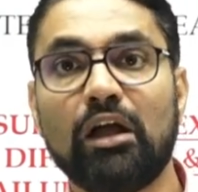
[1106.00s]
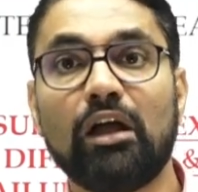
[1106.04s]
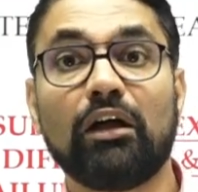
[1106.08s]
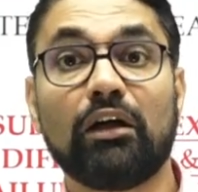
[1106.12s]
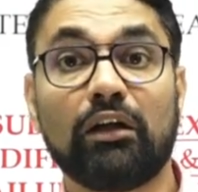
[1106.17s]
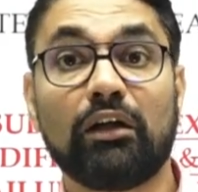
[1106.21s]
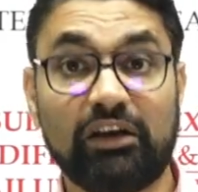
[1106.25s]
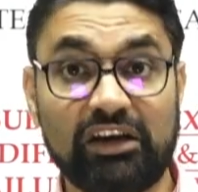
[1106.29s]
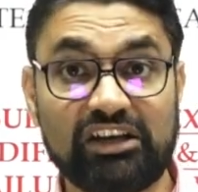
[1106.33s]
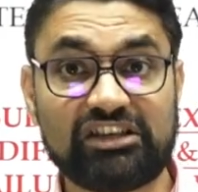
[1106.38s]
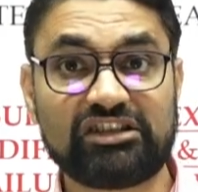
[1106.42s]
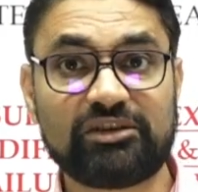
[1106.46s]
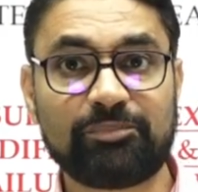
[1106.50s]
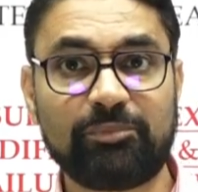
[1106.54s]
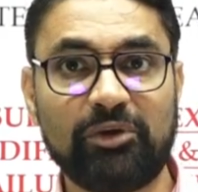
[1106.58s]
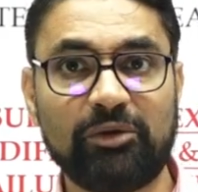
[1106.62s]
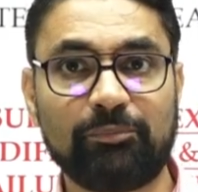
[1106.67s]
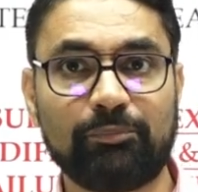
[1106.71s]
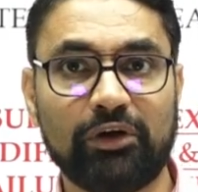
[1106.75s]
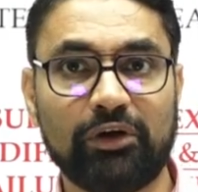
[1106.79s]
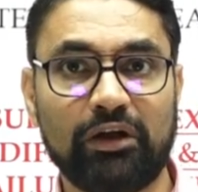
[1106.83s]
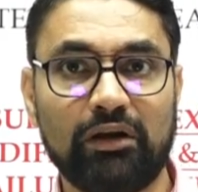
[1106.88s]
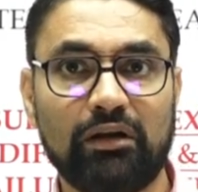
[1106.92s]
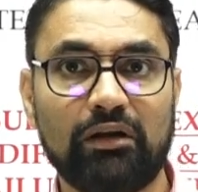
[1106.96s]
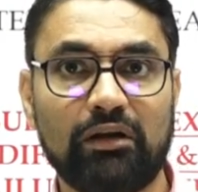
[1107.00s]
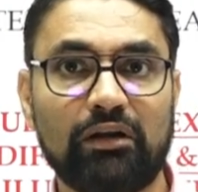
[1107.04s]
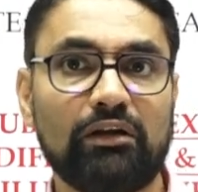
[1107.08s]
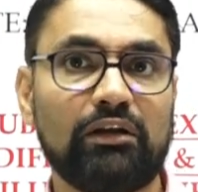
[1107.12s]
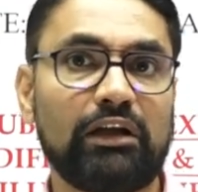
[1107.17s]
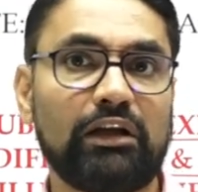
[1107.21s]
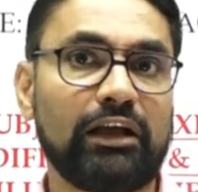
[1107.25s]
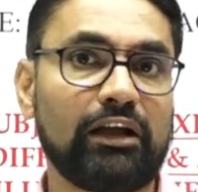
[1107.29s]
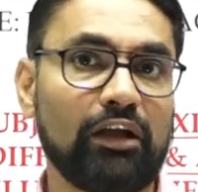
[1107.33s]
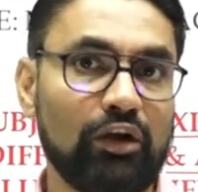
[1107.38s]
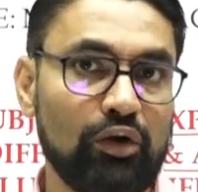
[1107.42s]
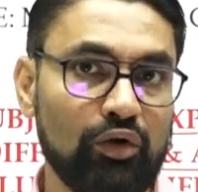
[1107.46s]
Rich people
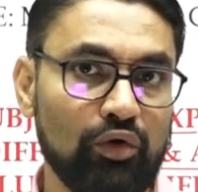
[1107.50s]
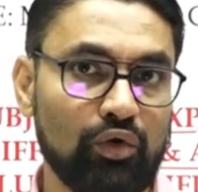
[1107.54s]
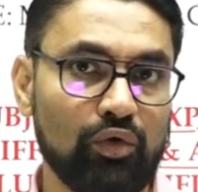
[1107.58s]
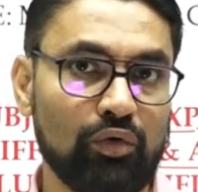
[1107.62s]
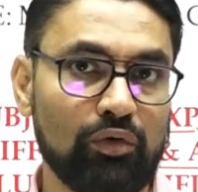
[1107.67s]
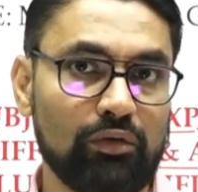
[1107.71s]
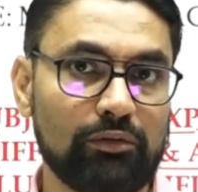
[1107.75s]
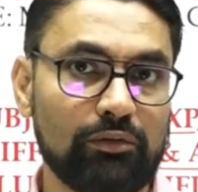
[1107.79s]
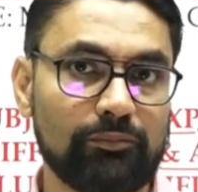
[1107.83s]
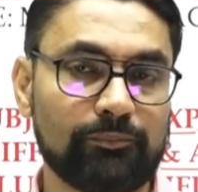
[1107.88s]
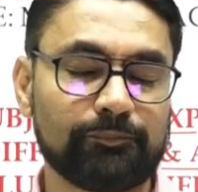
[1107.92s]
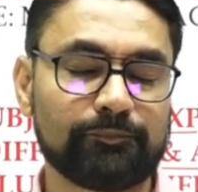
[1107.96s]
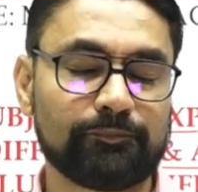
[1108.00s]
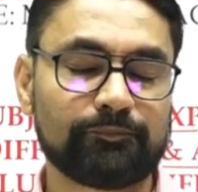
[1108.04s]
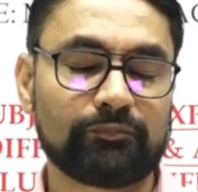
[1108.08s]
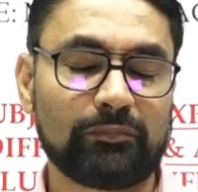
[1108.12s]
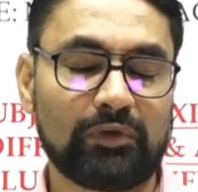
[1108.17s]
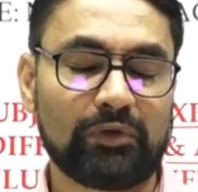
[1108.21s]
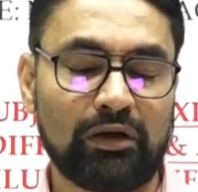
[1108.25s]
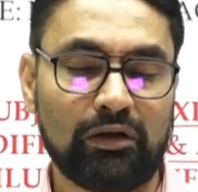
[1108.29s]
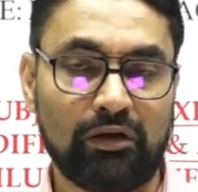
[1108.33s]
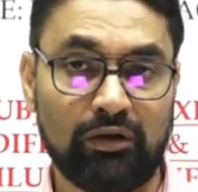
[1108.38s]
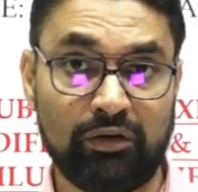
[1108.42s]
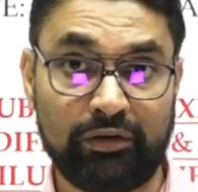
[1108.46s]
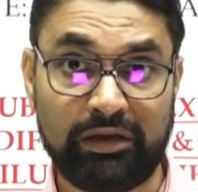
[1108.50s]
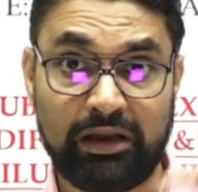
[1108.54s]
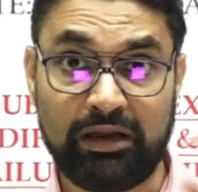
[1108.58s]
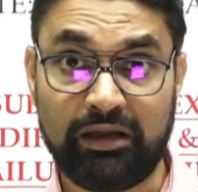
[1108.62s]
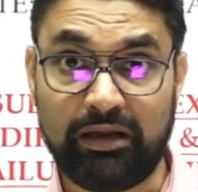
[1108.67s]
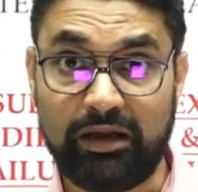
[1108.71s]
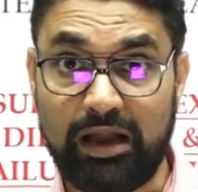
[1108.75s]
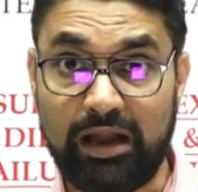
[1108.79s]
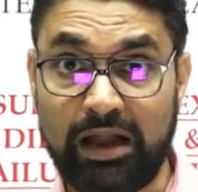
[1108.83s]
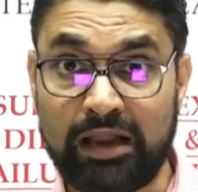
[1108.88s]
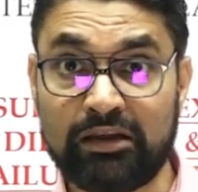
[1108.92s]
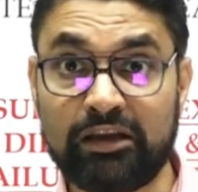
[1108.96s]
take a loan,
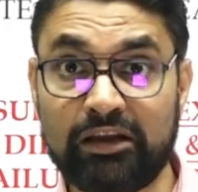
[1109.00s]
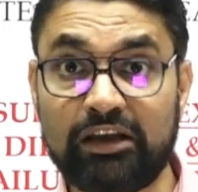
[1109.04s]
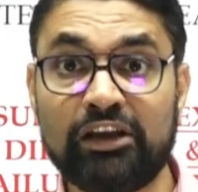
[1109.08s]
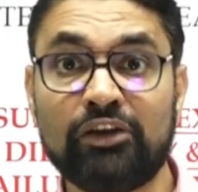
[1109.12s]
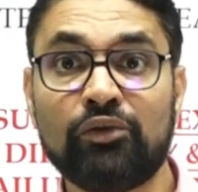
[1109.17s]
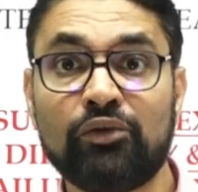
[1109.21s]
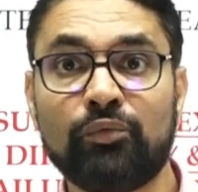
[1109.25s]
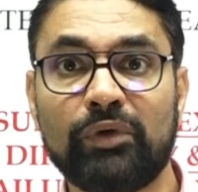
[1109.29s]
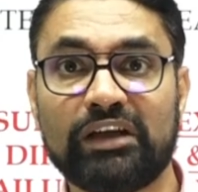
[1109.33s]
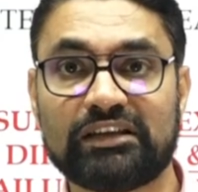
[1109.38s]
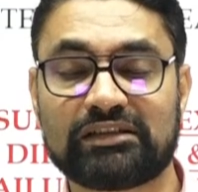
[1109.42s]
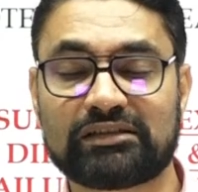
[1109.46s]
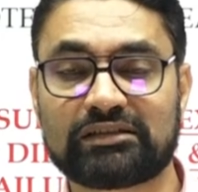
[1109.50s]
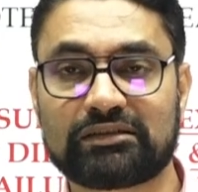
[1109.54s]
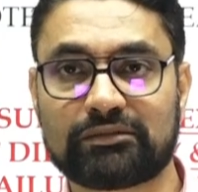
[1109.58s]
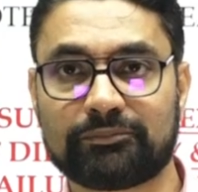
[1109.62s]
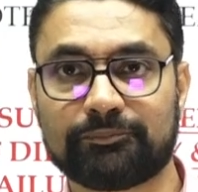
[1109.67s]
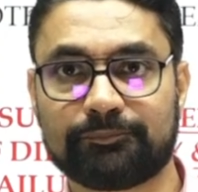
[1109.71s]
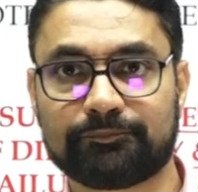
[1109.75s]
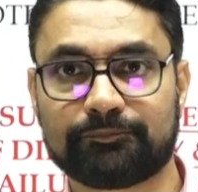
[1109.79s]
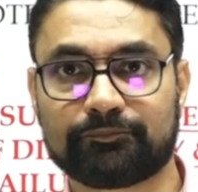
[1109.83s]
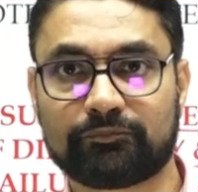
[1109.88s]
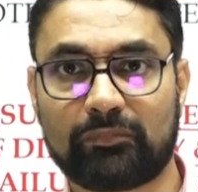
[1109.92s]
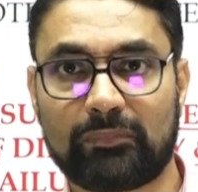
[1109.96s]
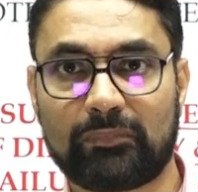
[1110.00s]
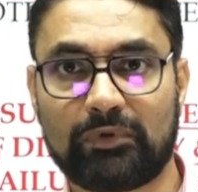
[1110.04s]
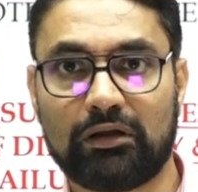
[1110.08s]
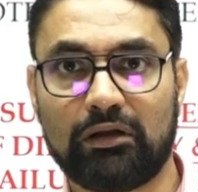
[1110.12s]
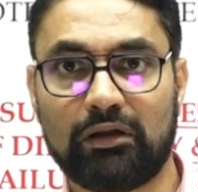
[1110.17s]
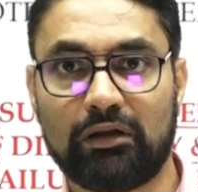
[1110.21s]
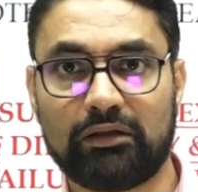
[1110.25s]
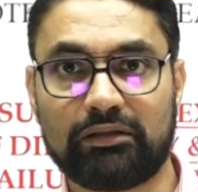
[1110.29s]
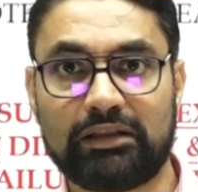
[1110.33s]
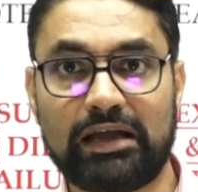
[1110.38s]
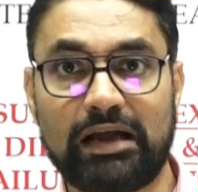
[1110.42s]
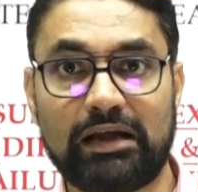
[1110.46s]
okay, and invest
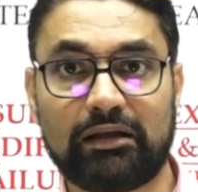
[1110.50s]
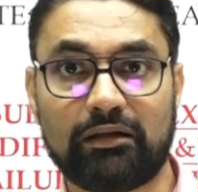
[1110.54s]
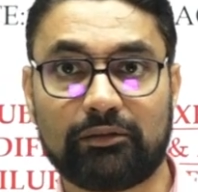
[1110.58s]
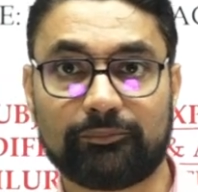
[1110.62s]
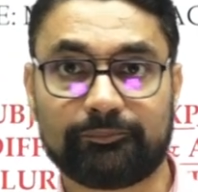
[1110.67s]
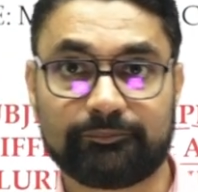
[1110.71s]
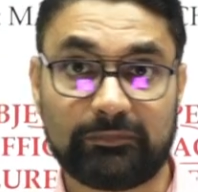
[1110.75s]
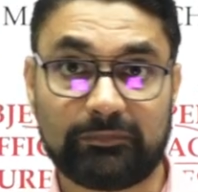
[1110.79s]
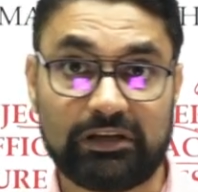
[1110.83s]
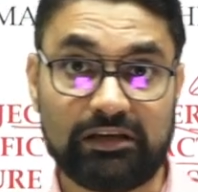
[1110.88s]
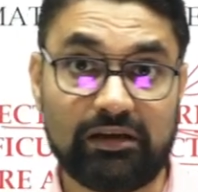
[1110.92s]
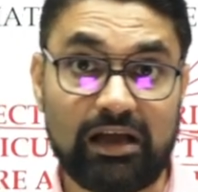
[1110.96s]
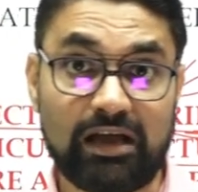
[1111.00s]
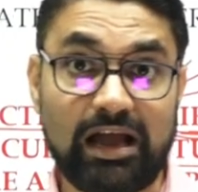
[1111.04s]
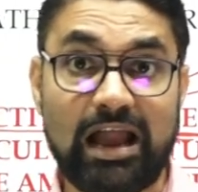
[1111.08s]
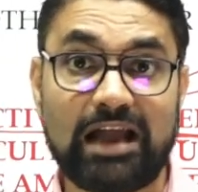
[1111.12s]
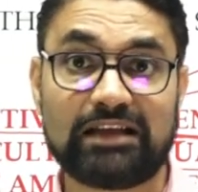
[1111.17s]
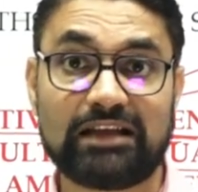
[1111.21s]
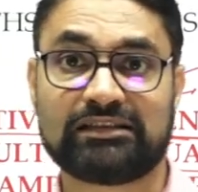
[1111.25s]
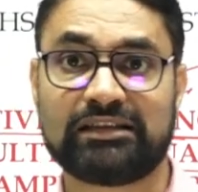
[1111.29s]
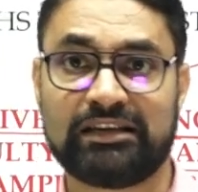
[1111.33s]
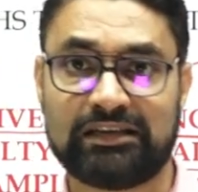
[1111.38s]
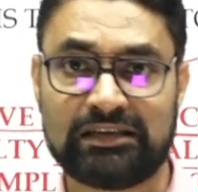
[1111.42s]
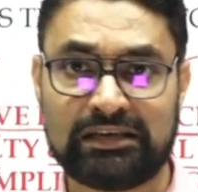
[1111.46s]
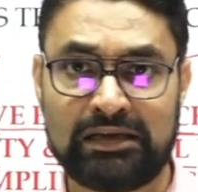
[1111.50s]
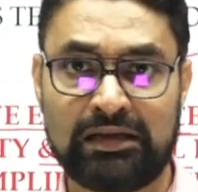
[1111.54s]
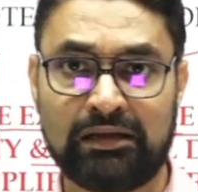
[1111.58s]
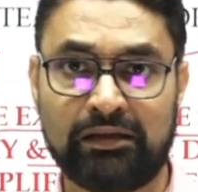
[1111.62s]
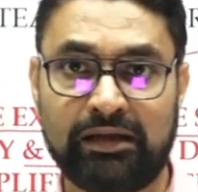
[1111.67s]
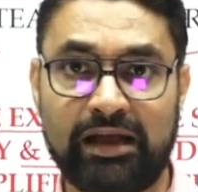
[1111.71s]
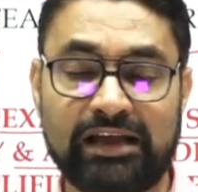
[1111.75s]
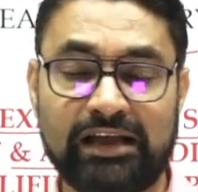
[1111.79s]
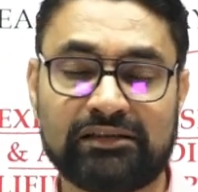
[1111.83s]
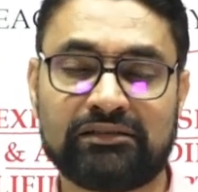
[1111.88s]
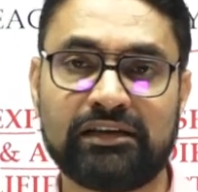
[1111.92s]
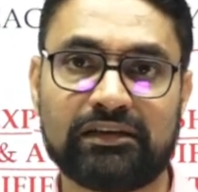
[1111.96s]
that in the
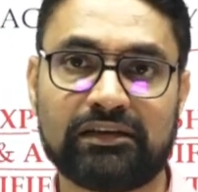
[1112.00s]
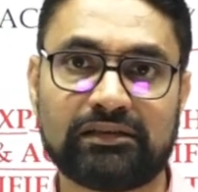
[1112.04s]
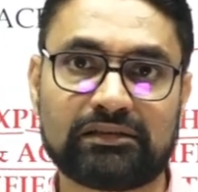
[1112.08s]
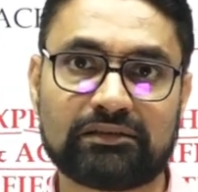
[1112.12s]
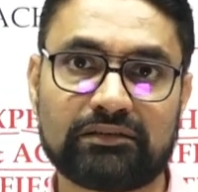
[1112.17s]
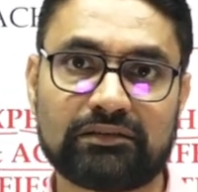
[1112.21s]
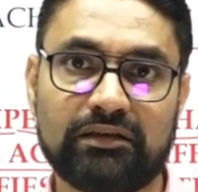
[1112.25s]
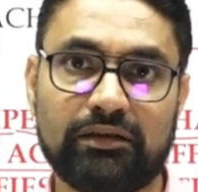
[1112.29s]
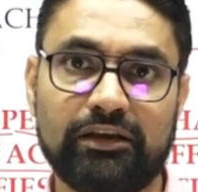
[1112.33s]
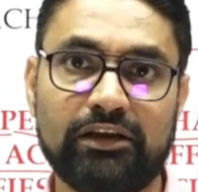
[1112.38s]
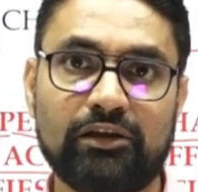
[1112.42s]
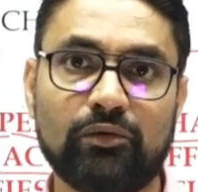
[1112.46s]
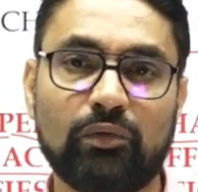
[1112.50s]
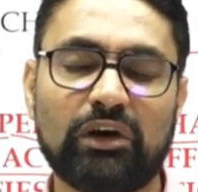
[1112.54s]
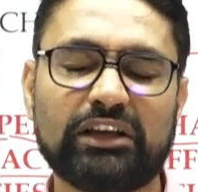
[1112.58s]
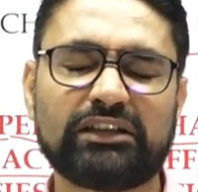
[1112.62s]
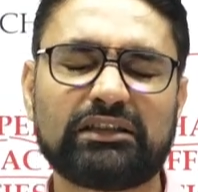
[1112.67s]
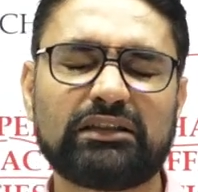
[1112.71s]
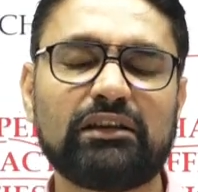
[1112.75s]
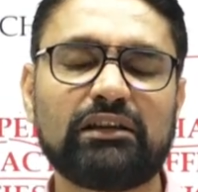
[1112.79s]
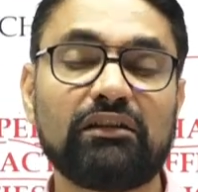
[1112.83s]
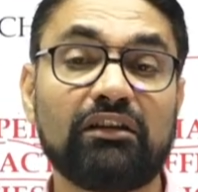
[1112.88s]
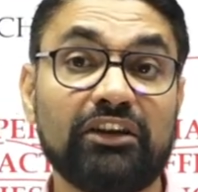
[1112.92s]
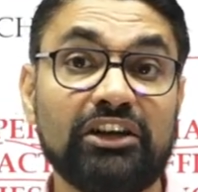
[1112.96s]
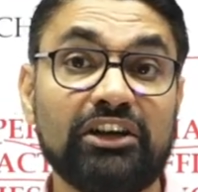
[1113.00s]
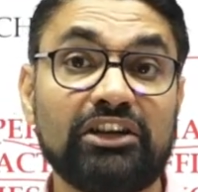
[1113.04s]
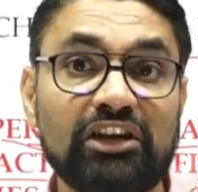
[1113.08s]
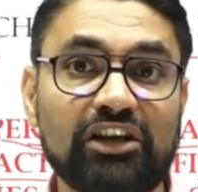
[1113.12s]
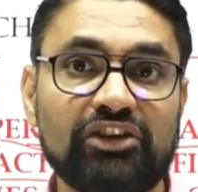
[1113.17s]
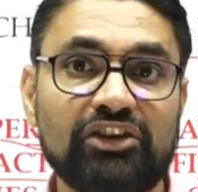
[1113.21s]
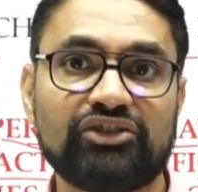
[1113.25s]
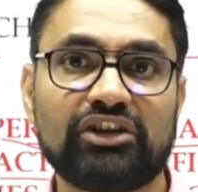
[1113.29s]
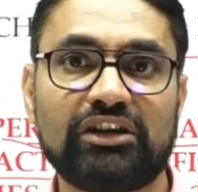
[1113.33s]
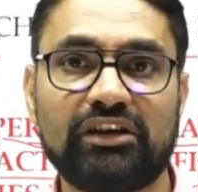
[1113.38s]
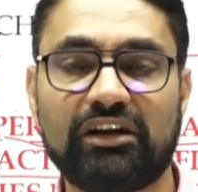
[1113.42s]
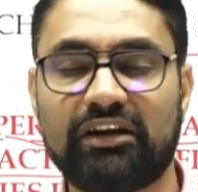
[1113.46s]
assets, invest in
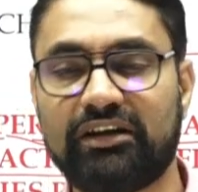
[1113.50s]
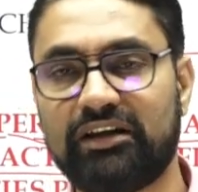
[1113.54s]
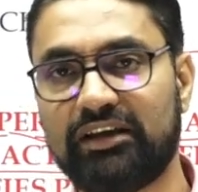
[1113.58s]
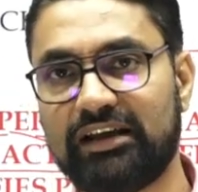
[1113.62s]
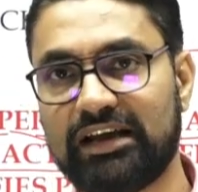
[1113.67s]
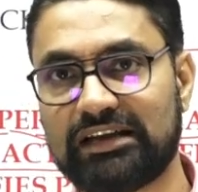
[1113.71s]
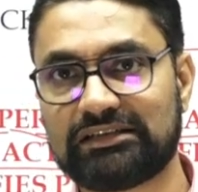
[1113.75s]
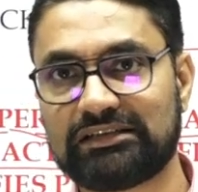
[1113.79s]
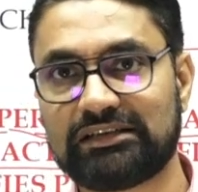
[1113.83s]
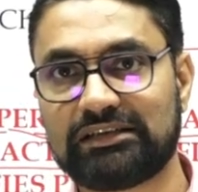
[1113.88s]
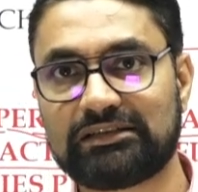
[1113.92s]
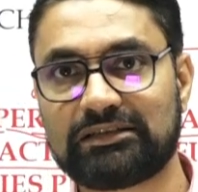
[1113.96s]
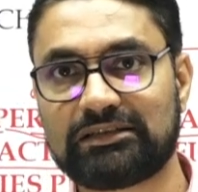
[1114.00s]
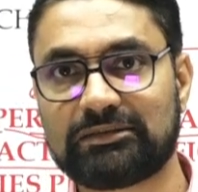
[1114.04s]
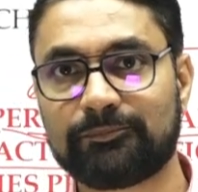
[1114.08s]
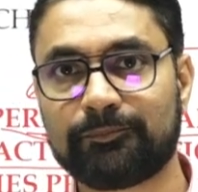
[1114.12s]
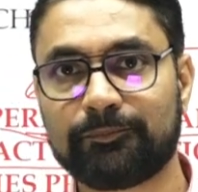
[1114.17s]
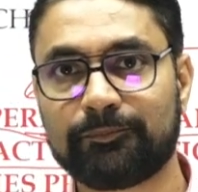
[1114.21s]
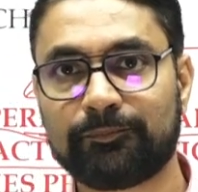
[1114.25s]
return generating assets.